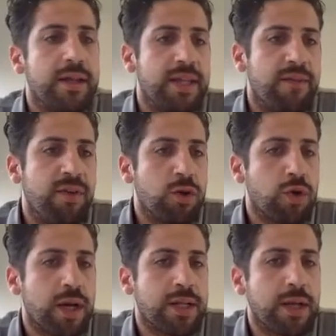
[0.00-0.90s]
the
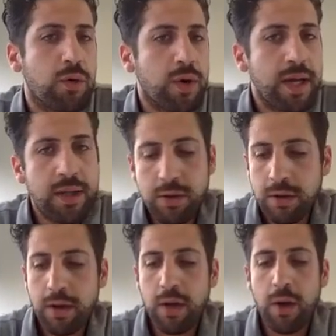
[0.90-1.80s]
virtual articulator,